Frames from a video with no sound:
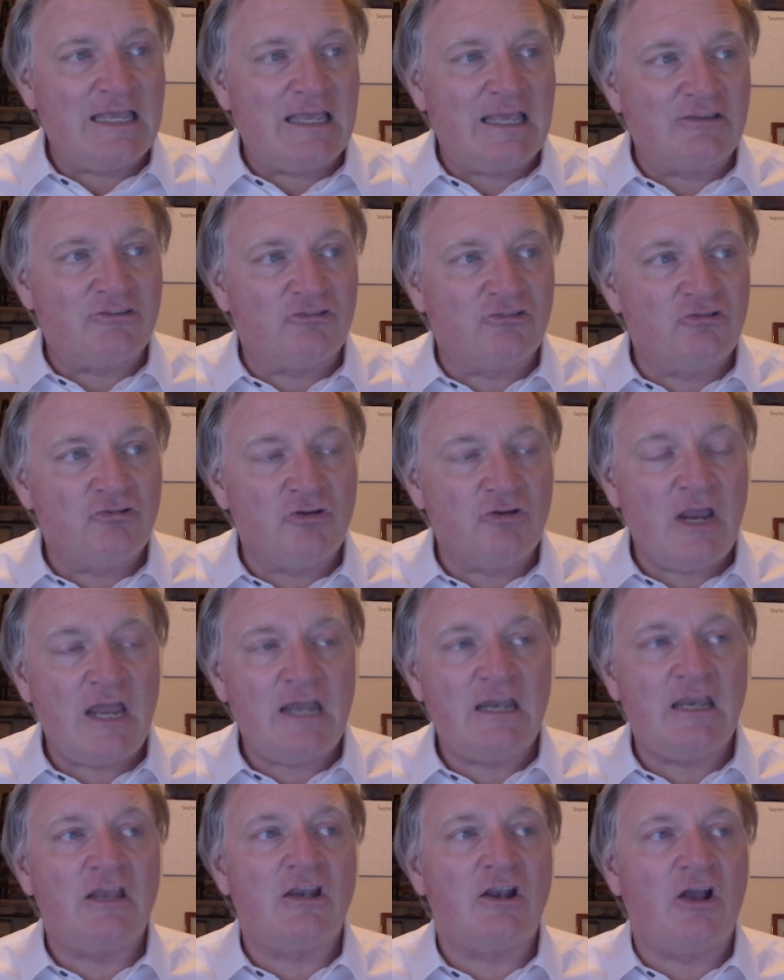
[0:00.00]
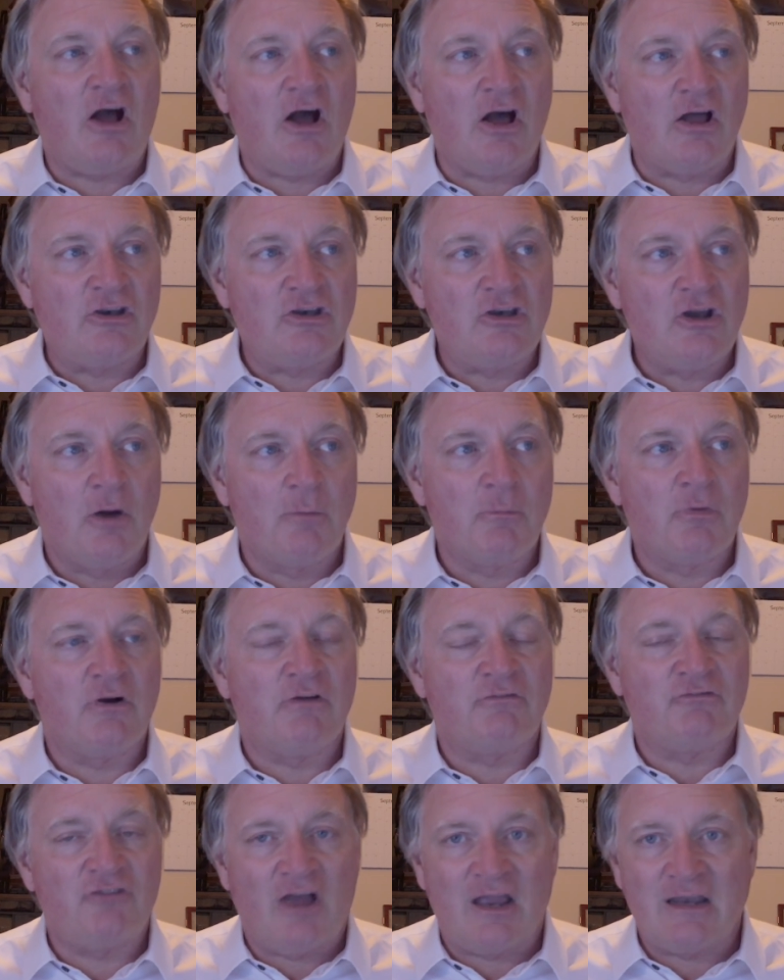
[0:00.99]
It's created a number
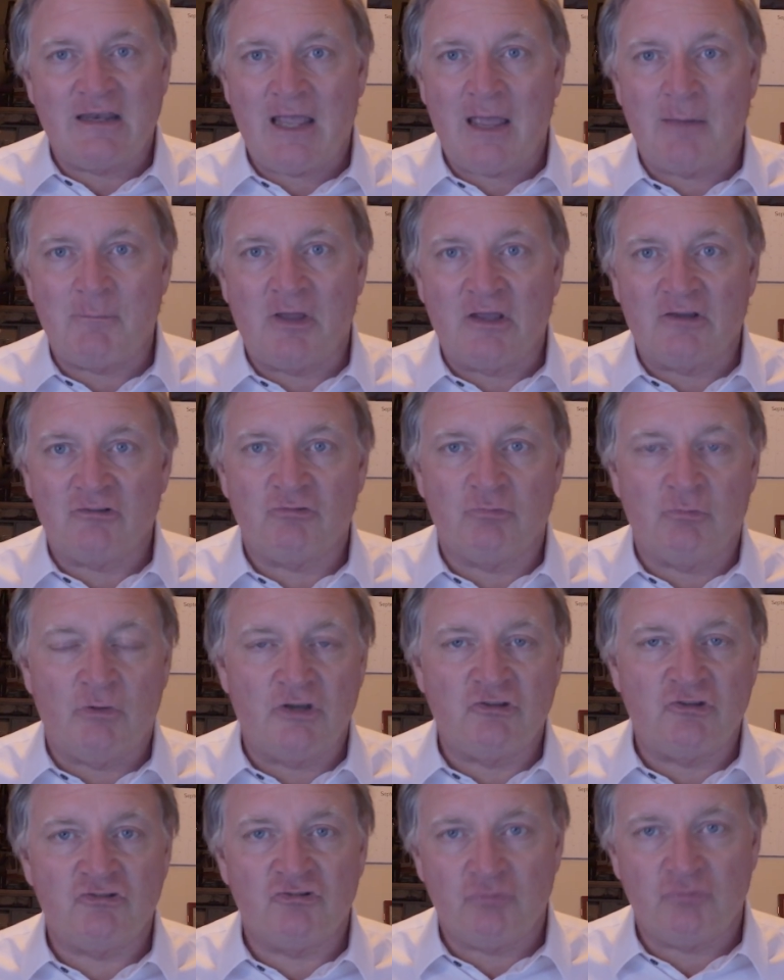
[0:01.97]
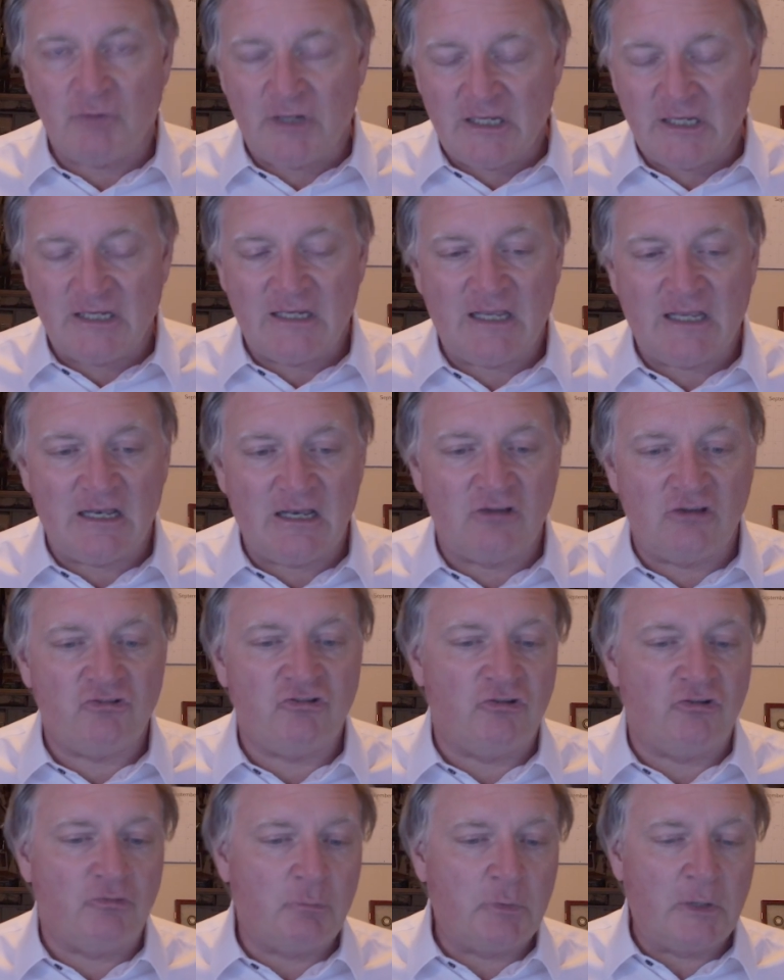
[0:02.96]
of dynamics, which we can get
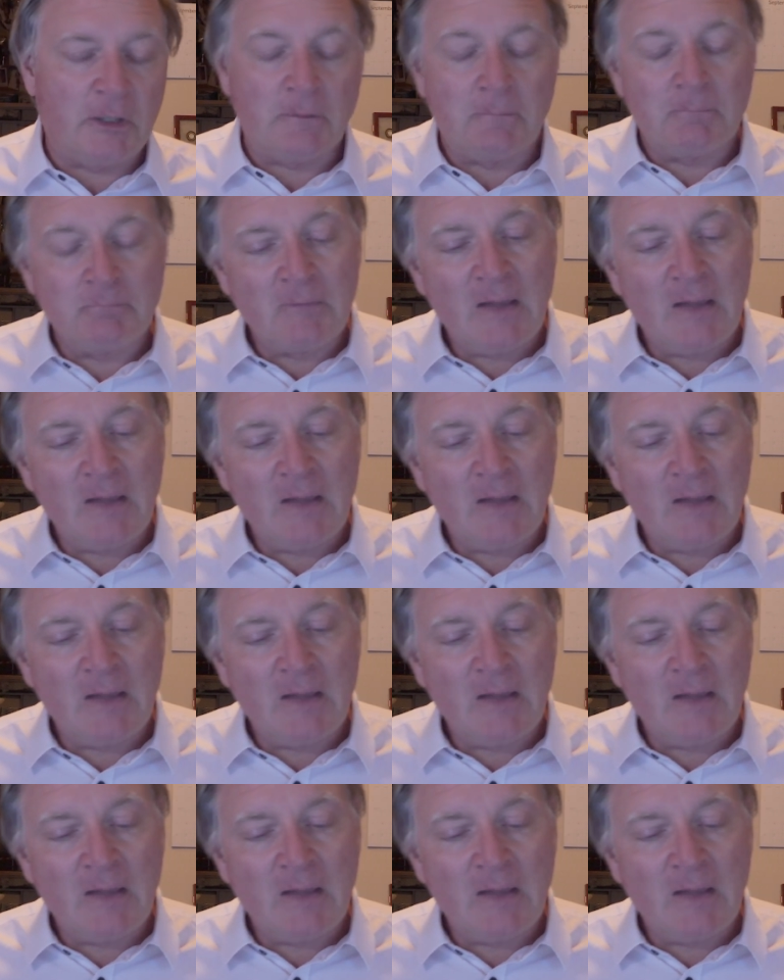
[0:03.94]
into. But